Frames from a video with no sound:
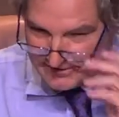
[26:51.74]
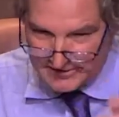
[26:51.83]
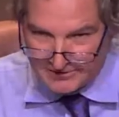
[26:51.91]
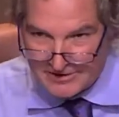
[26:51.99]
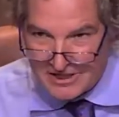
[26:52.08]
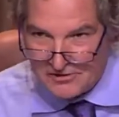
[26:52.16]

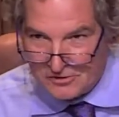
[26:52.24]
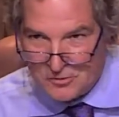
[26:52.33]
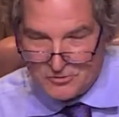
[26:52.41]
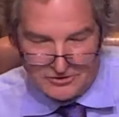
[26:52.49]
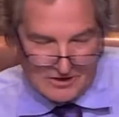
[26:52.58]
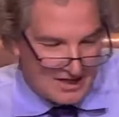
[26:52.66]
There's a lot of
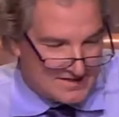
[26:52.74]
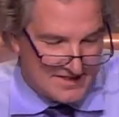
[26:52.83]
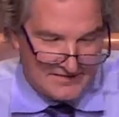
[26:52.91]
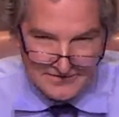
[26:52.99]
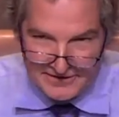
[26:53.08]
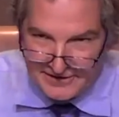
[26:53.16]
corner lots
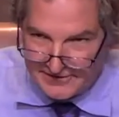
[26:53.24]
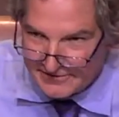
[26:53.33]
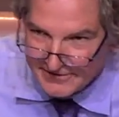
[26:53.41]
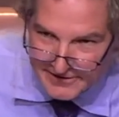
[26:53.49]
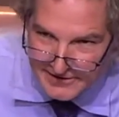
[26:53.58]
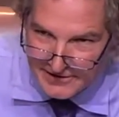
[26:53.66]
out there,
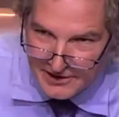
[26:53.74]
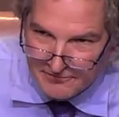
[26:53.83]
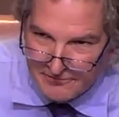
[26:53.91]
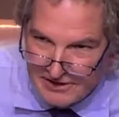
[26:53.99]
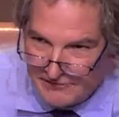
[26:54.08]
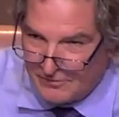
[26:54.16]

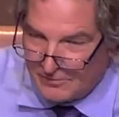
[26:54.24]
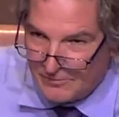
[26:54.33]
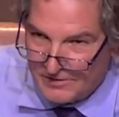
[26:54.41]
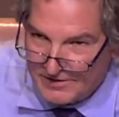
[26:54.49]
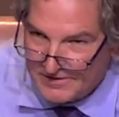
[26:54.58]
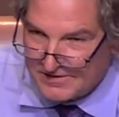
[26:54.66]
three of them
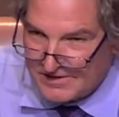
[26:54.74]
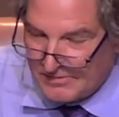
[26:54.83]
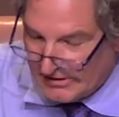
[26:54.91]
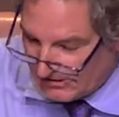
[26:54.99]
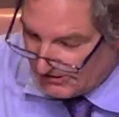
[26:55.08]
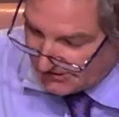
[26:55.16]
within
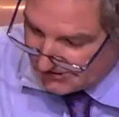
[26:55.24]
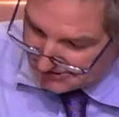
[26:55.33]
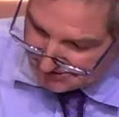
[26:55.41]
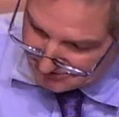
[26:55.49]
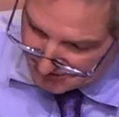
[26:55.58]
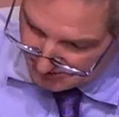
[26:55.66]
spitting
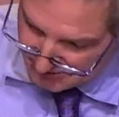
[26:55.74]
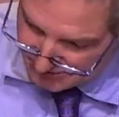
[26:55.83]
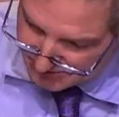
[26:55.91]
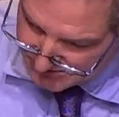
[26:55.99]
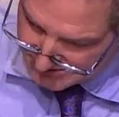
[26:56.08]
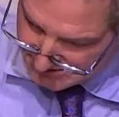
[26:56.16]
distance
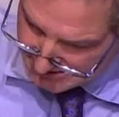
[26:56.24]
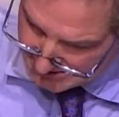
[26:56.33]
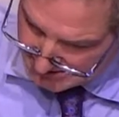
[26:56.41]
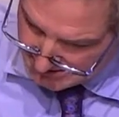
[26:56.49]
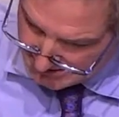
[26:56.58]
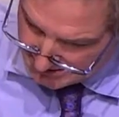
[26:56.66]
almost.
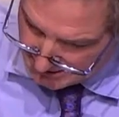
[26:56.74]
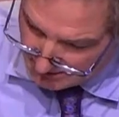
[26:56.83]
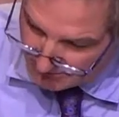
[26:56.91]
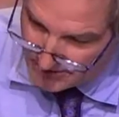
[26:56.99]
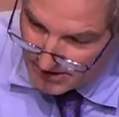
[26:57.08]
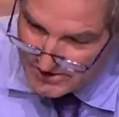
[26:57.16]

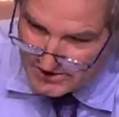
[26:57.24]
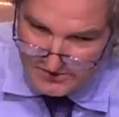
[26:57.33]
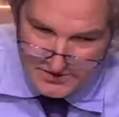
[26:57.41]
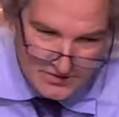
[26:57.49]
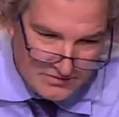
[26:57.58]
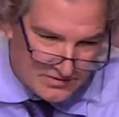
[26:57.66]
But also,
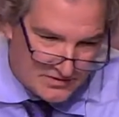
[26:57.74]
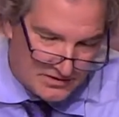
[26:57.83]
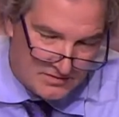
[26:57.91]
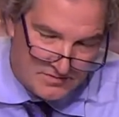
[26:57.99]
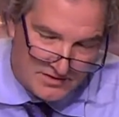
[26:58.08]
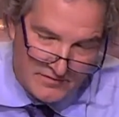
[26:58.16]
too, in
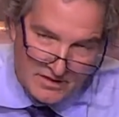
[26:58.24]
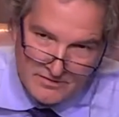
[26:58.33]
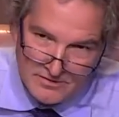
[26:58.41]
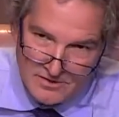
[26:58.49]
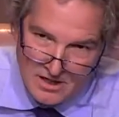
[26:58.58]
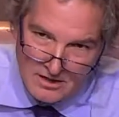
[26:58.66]
terms of
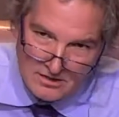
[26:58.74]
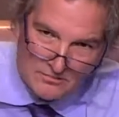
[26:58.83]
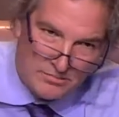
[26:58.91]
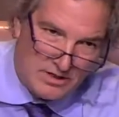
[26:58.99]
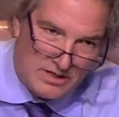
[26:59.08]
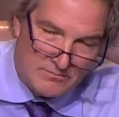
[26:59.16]
other
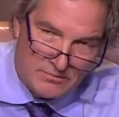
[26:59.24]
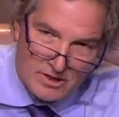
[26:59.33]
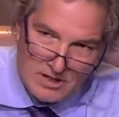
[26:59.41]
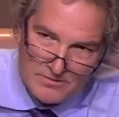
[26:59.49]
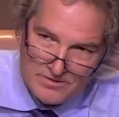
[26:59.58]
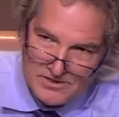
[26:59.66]
non-compliant
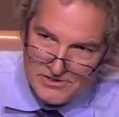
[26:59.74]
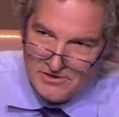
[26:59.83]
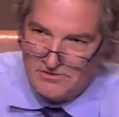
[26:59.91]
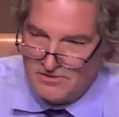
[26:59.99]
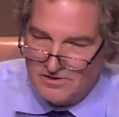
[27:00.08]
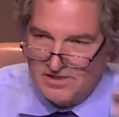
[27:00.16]
properties or
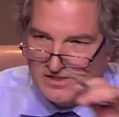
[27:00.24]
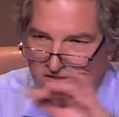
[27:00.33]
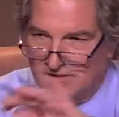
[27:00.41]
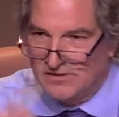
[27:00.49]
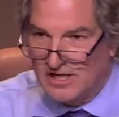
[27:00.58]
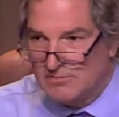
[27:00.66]
other things in
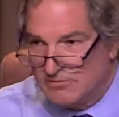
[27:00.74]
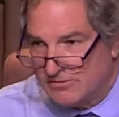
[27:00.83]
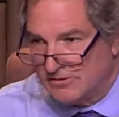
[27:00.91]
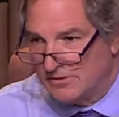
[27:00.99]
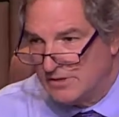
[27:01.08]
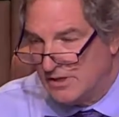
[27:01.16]
the
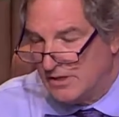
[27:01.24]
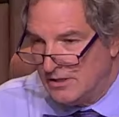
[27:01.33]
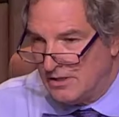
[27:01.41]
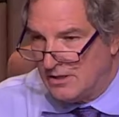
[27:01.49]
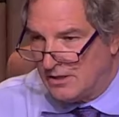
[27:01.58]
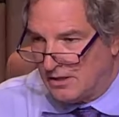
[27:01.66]
neighborhood,
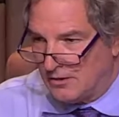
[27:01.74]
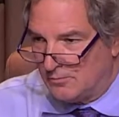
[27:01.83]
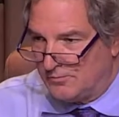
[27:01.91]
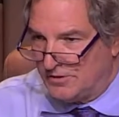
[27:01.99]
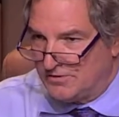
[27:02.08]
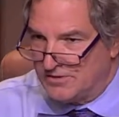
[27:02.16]
I
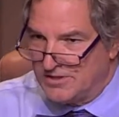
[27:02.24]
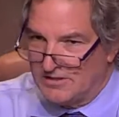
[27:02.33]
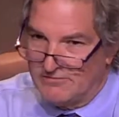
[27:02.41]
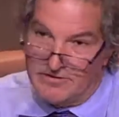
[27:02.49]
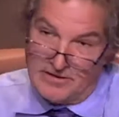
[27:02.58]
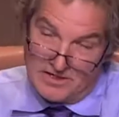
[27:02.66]
hope you understand a
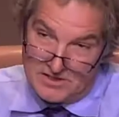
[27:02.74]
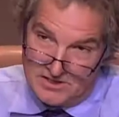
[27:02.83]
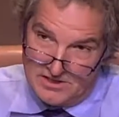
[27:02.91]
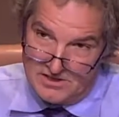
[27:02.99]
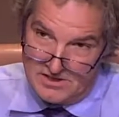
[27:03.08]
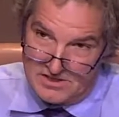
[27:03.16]
variance
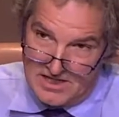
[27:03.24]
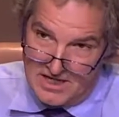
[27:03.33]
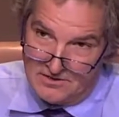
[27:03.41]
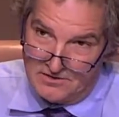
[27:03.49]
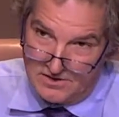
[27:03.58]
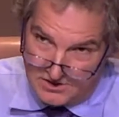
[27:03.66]
needs to
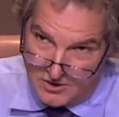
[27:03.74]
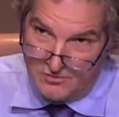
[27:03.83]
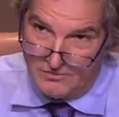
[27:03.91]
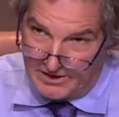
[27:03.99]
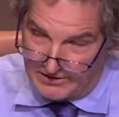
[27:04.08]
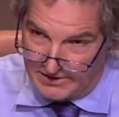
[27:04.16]
stand on its own
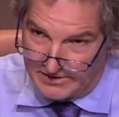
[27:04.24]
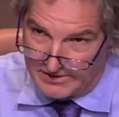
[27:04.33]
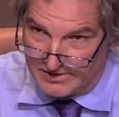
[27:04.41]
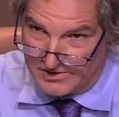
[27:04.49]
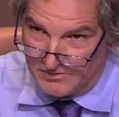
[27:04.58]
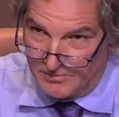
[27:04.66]
merits
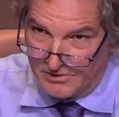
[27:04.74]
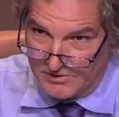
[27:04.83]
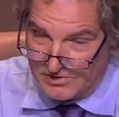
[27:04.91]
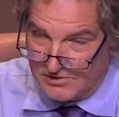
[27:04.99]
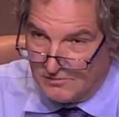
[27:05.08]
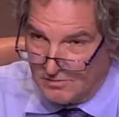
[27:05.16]
as
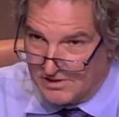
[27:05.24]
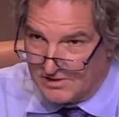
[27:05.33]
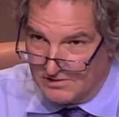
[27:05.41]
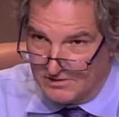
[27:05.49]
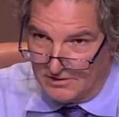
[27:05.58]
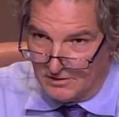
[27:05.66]
opposed to what,
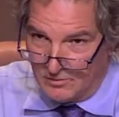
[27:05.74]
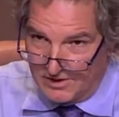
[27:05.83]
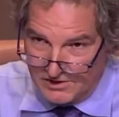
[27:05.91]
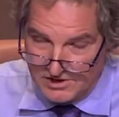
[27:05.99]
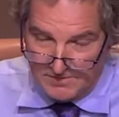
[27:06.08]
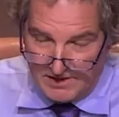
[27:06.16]
you know, what
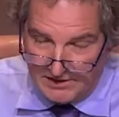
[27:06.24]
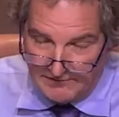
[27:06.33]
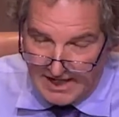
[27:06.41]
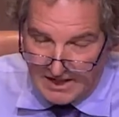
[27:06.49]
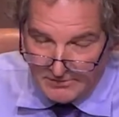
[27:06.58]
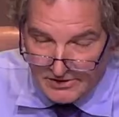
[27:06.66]
else may have
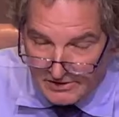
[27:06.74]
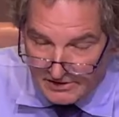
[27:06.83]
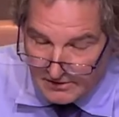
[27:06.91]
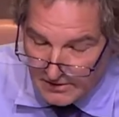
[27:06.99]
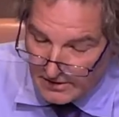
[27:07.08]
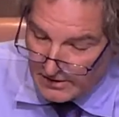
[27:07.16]
happened and
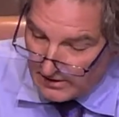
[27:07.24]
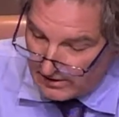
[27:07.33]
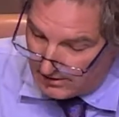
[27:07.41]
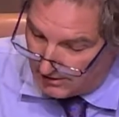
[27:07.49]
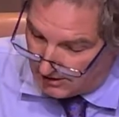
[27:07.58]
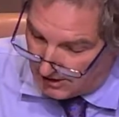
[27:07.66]

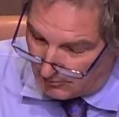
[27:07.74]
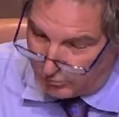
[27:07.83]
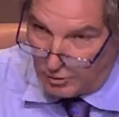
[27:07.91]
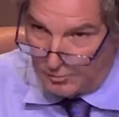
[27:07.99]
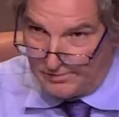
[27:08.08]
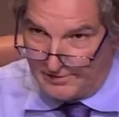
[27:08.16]
how
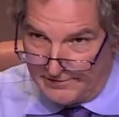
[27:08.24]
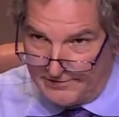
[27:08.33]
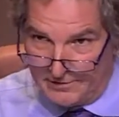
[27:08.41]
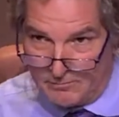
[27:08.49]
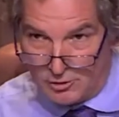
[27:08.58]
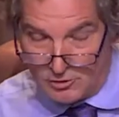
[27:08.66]
appropriate or
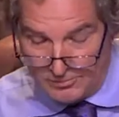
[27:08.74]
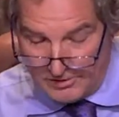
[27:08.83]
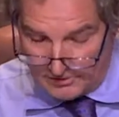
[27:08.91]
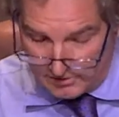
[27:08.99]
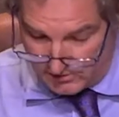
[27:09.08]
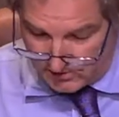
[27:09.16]

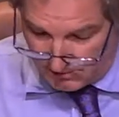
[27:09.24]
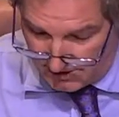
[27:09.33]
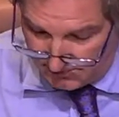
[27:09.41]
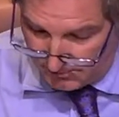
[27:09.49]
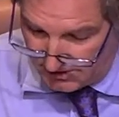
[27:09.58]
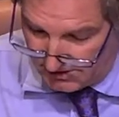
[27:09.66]
inappropriate those
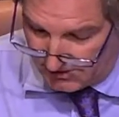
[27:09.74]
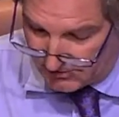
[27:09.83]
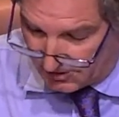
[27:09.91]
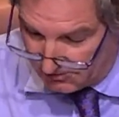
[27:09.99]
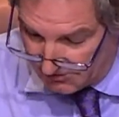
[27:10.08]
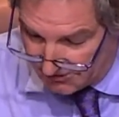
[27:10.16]
might be. So
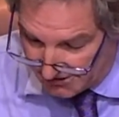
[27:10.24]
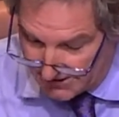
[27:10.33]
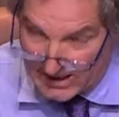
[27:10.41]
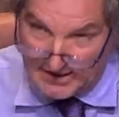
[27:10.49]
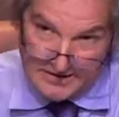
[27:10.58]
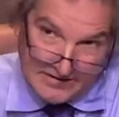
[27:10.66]
I'll be looking
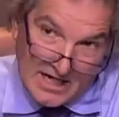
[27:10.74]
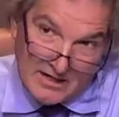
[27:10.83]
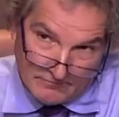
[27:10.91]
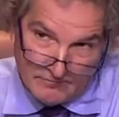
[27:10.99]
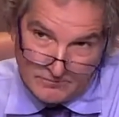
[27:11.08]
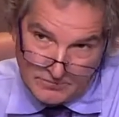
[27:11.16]
at it in
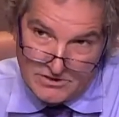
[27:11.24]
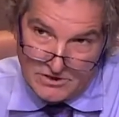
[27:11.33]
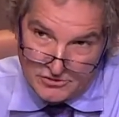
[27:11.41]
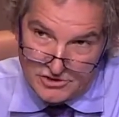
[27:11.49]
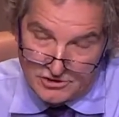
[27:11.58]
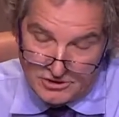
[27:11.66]

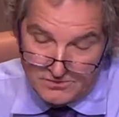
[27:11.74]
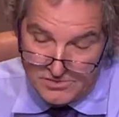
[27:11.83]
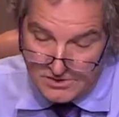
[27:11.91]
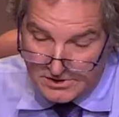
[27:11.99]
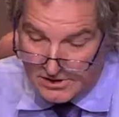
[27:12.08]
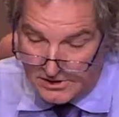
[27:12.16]
those
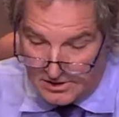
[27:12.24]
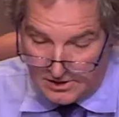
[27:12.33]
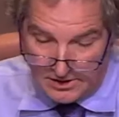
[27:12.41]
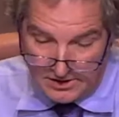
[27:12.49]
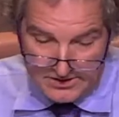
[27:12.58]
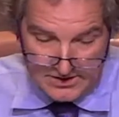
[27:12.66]
terms
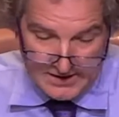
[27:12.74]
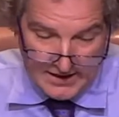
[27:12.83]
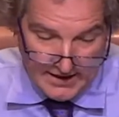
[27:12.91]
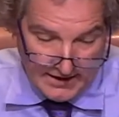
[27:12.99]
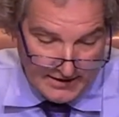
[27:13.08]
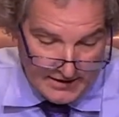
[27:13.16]

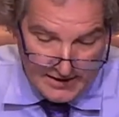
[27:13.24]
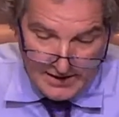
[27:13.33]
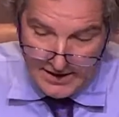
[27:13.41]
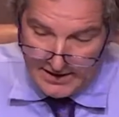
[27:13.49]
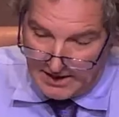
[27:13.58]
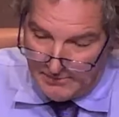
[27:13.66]
today.
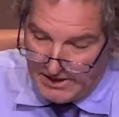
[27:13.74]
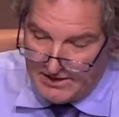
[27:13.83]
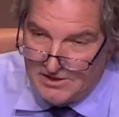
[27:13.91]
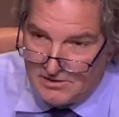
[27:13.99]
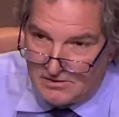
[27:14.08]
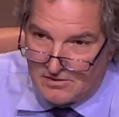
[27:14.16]
And I may
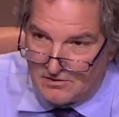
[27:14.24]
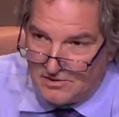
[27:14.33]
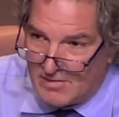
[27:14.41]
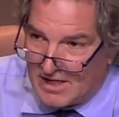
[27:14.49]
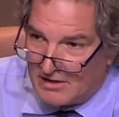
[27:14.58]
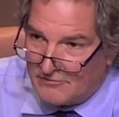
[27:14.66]
need to call you
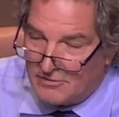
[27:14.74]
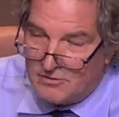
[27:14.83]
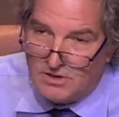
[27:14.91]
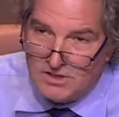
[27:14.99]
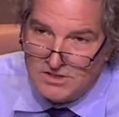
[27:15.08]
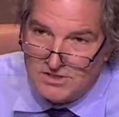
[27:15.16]
back for
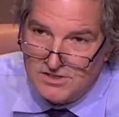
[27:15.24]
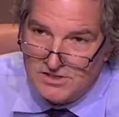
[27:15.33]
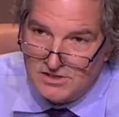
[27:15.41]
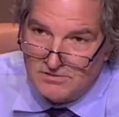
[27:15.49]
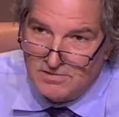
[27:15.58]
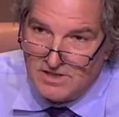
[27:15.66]

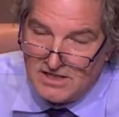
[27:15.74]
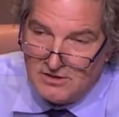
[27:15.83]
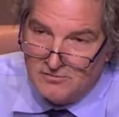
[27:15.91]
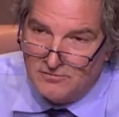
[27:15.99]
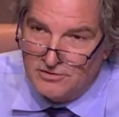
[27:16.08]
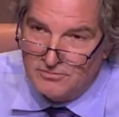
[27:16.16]
questions, and thank
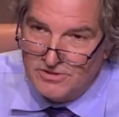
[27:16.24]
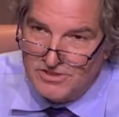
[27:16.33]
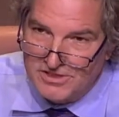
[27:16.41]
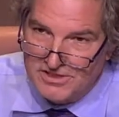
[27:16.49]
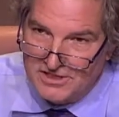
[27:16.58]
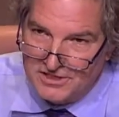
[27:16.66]
you for your
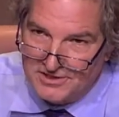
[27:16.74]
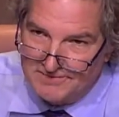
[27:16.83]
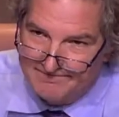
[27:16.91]
presentation.